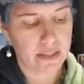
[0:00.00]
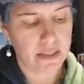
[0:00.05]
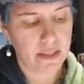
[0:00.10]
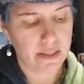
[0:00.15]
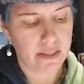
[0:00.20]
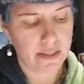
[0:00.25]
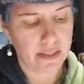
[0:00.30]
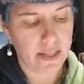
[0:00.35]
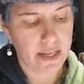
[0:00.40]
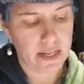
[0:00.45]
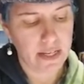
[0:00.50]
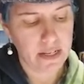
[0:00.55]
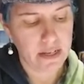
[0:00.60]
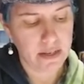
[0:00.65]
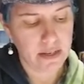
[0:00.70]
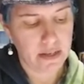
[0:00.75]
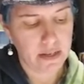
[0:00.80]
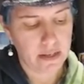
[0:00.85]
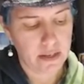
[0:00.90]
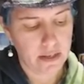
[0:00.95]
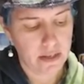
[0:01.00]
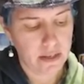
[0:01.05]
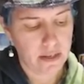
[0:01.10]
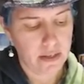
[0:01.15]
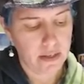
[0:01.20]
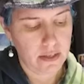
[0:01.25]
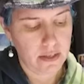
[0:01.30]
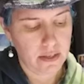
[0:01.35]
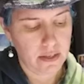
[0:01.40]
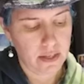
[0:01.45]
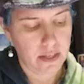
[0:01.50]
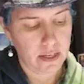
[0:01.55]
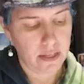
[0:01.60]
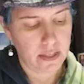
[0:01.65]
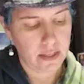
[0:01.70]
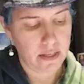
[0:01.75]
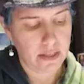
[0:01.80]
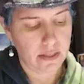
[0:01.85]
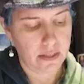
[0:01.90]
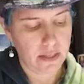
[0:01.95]
this line and
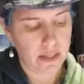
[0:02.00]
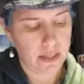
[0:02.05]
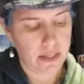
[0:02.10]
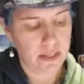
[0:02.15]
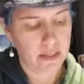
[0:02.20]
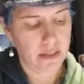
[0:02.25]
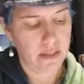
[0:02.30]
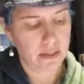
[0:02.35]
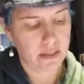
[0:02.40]
this line.